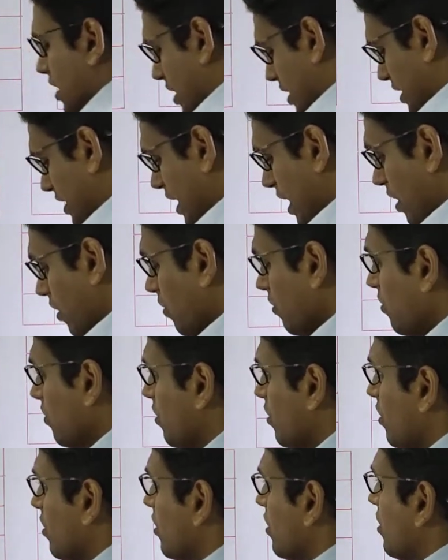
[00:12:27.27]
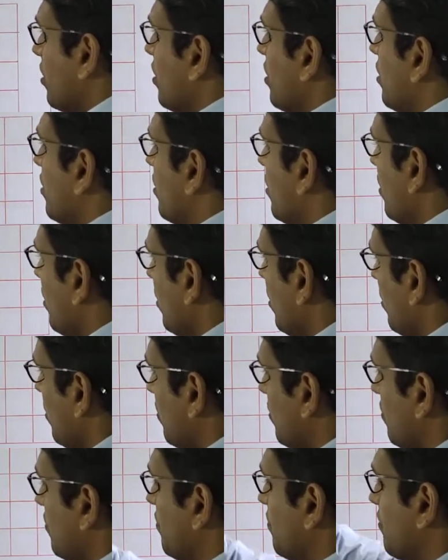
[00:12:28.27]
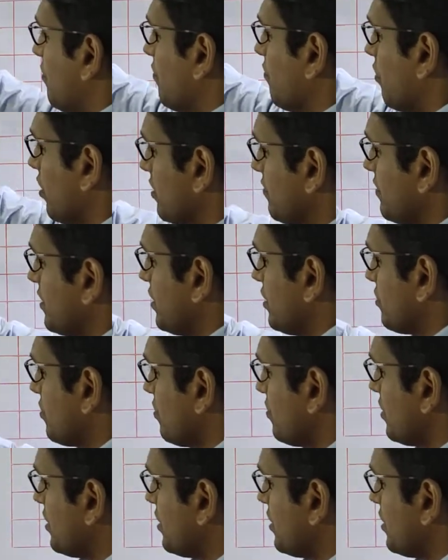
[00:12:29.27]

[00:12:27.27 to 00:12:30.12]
Now what we need to